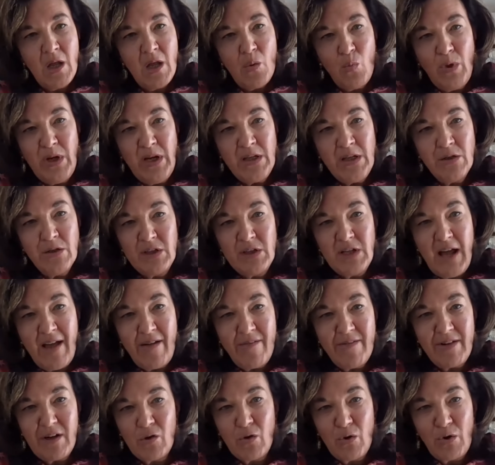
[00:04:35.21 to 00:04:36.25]
we don't
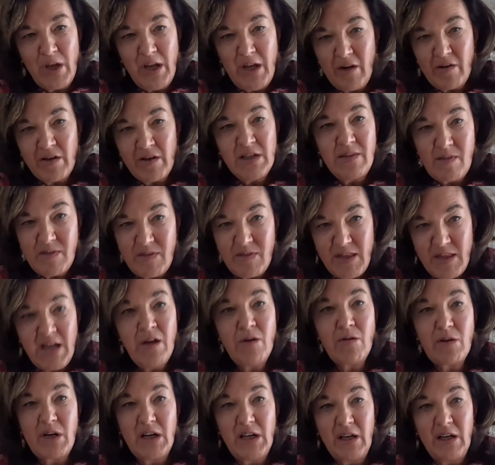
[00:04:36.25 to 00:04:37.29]
have a coherent
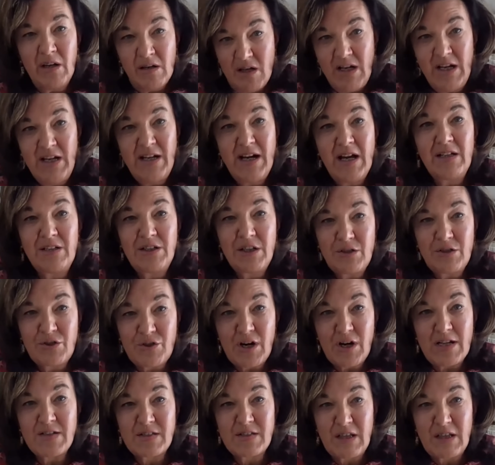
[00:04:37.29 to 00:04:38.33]
theory in
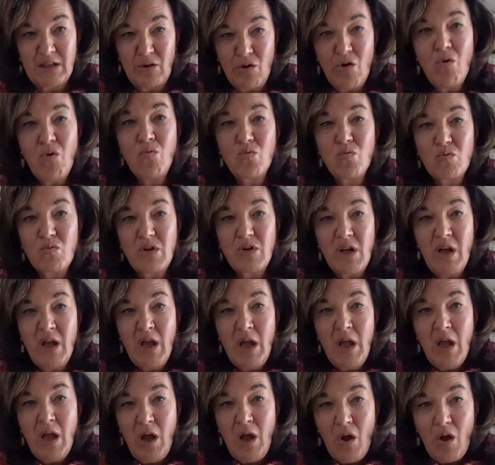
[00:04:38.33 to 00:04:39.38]
antitrust alone
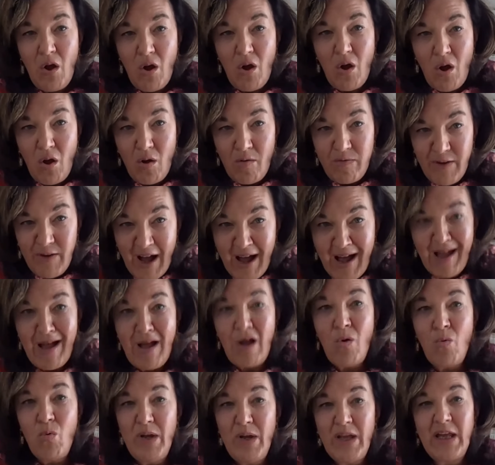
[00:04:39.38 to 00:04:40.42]
of
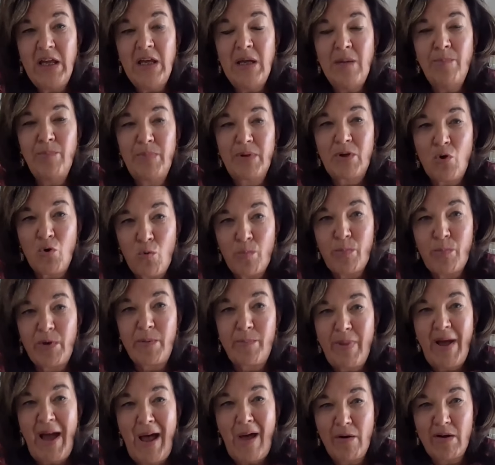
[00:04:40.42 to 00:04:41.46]
how we keep
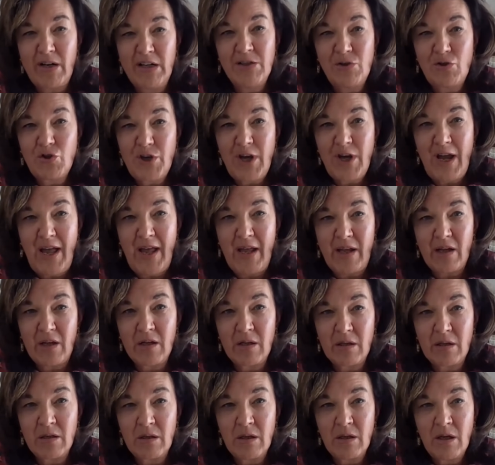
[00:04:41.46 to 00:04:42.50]
corporate power in check.
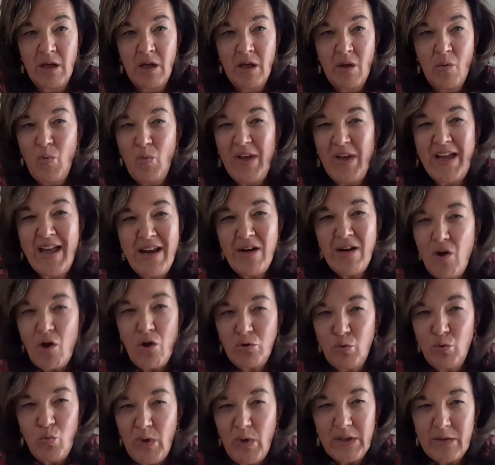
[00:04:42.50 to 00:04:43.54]
We
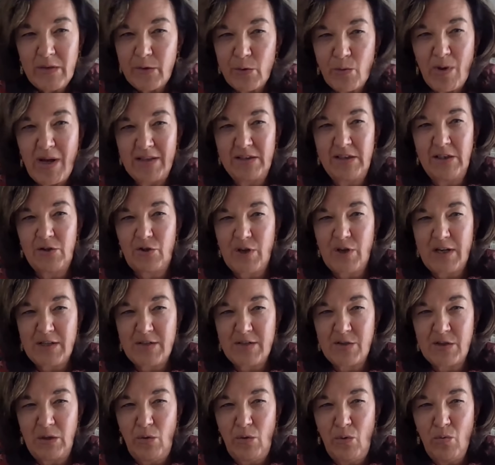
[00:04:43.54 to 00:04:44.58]
cannot do it through
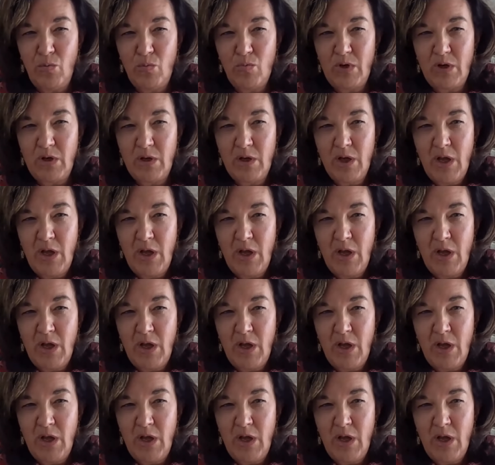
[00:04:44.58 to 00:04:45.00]
antitrust alone.